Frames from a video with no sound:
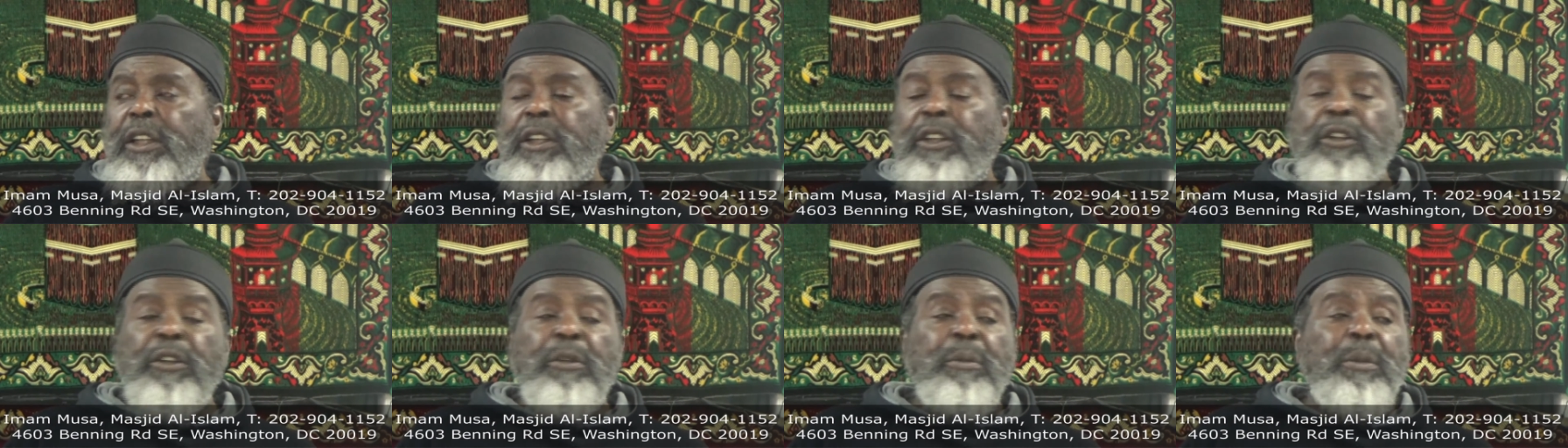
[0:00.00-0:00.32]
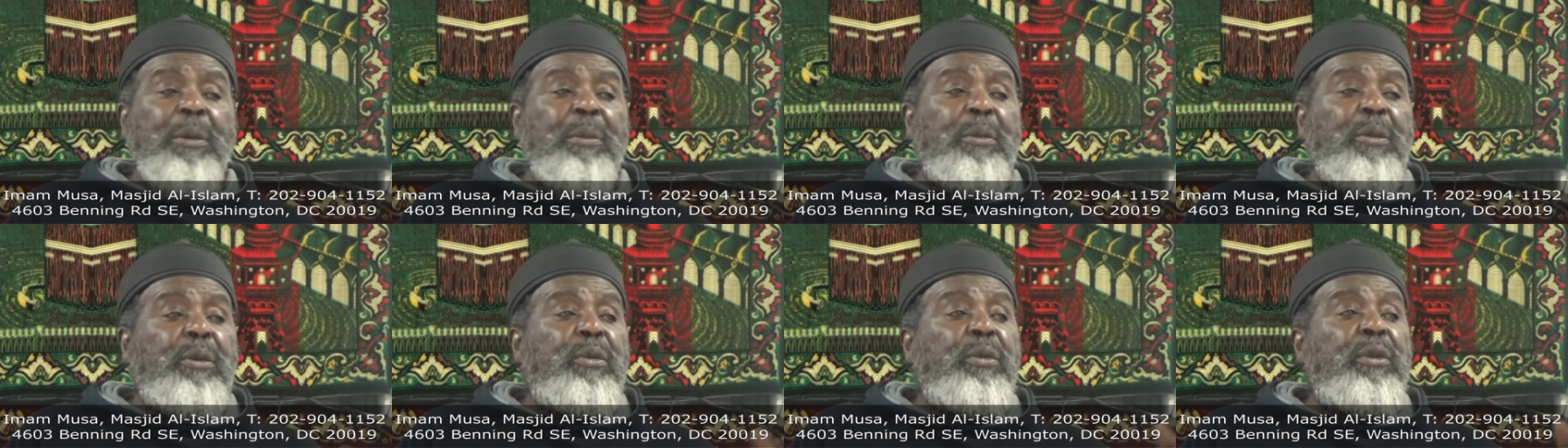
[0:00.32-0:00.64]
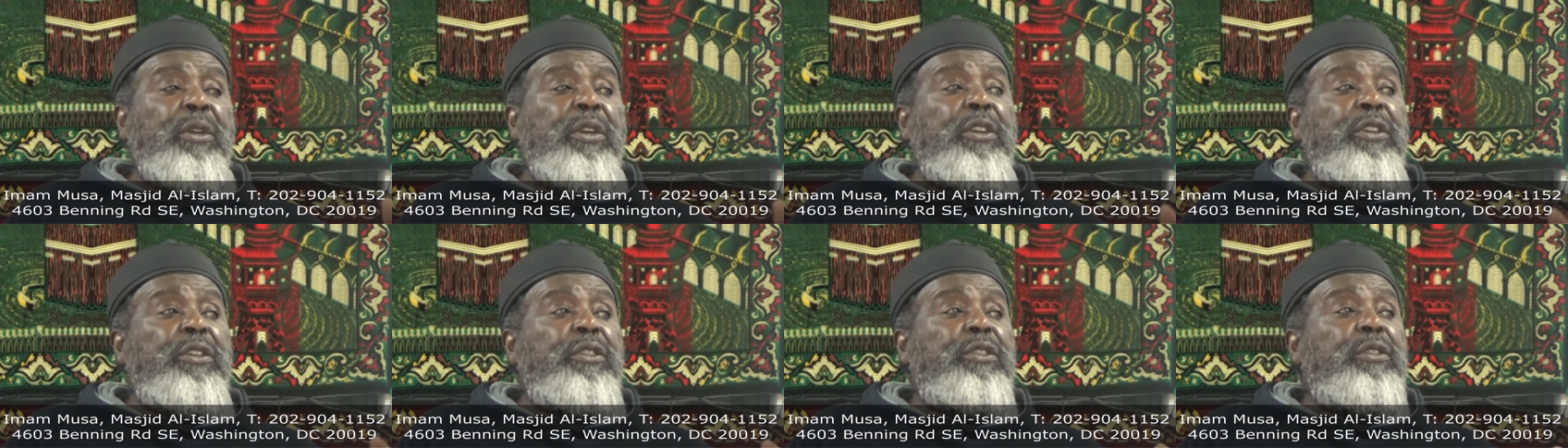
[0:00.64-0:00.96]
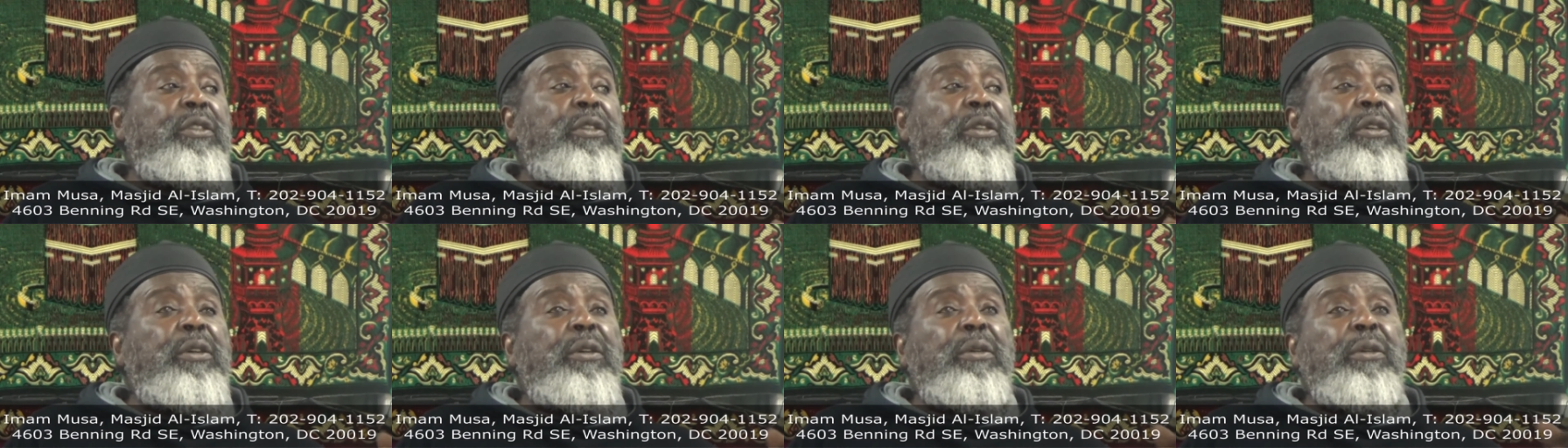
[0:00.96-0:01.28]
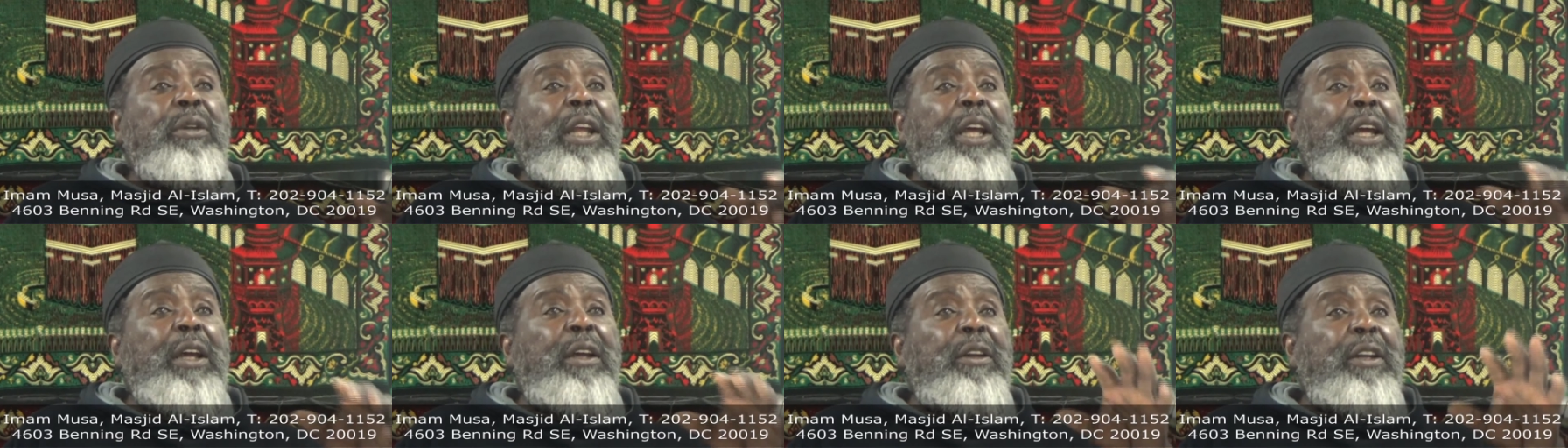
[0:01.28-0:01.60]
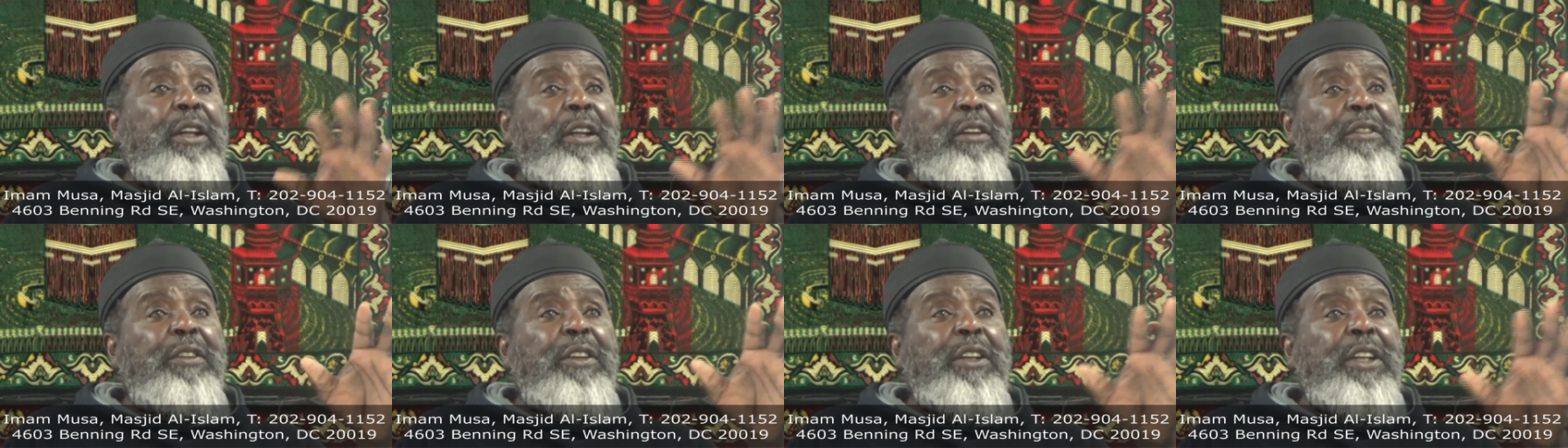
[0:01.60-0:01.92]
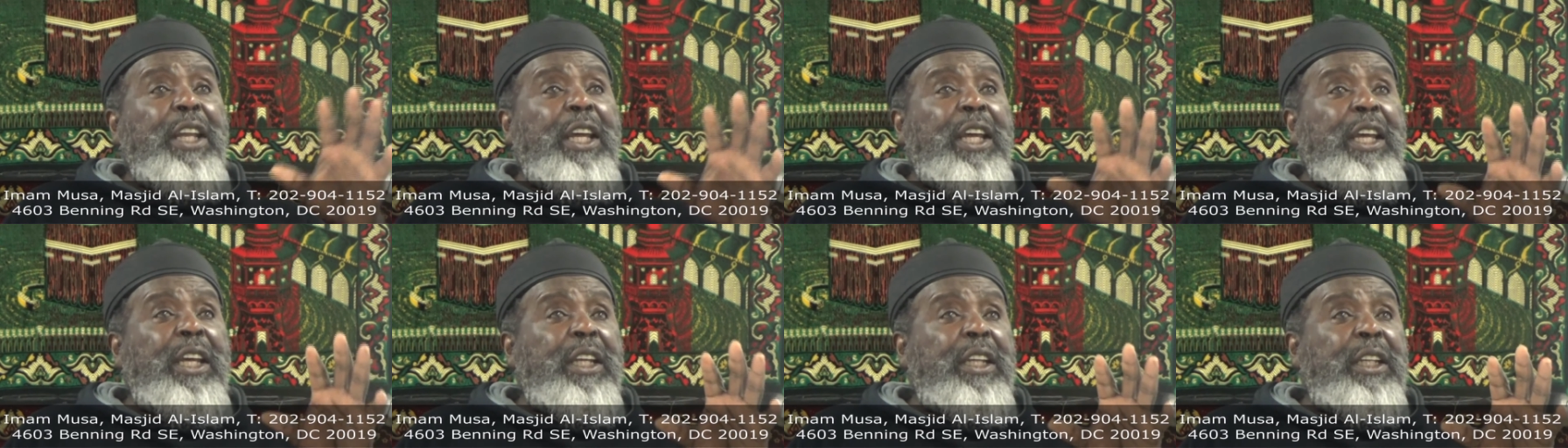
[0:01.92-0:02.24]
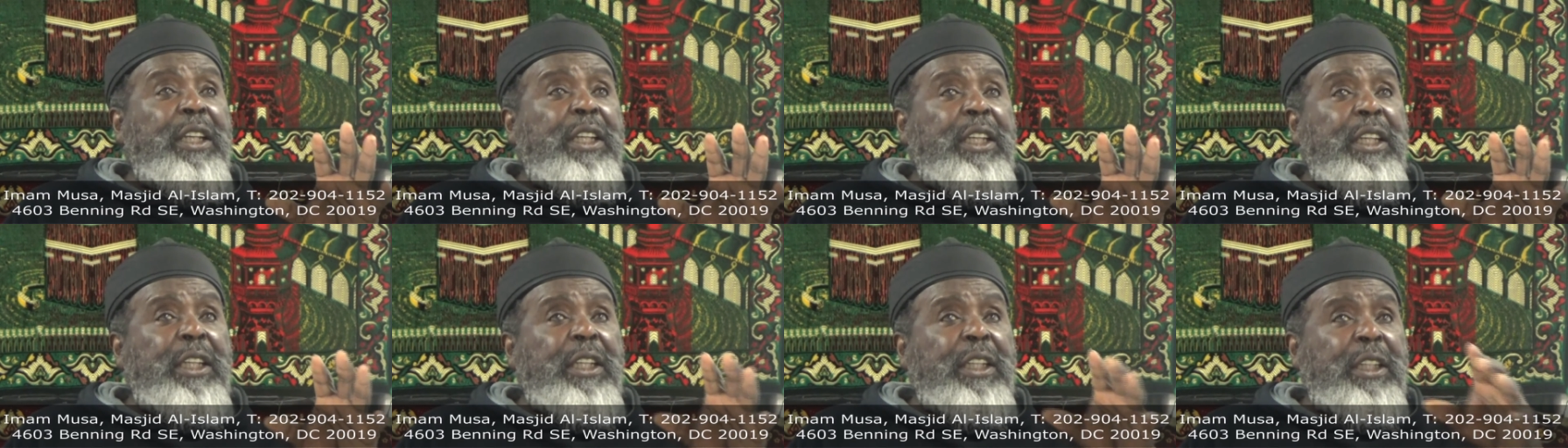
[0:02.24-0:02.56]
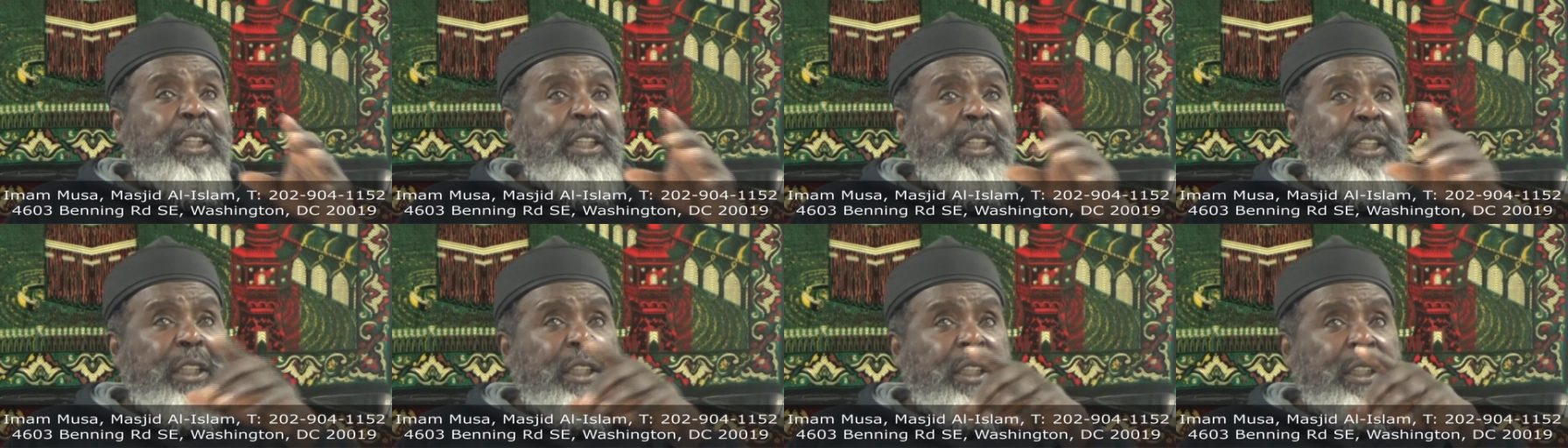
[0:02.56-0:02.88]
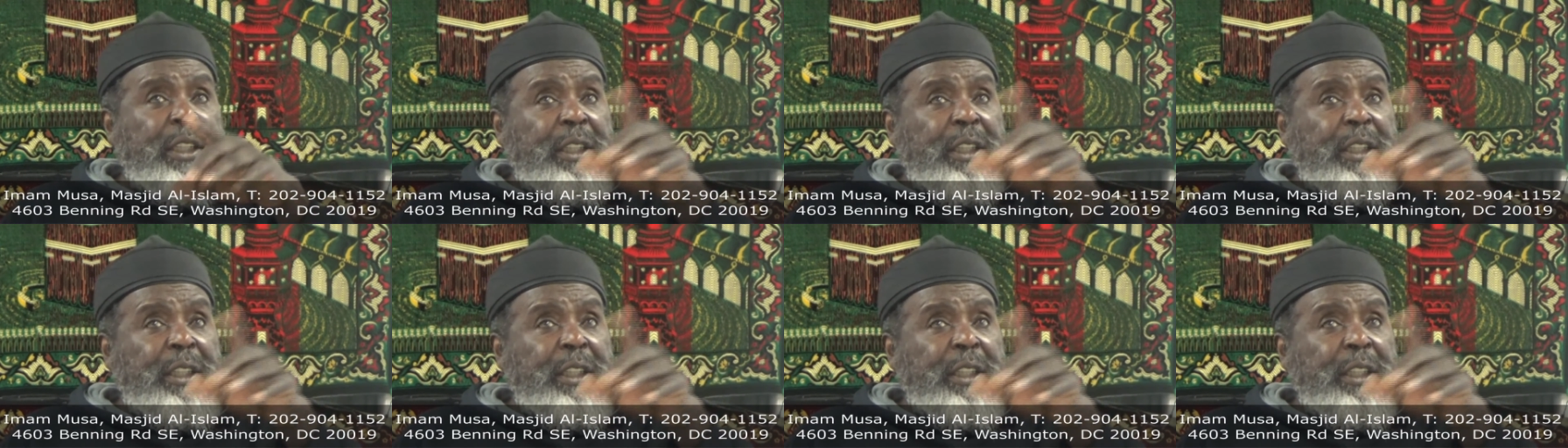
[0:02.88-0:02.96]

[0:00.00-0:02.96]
you remember we used to go down every now and then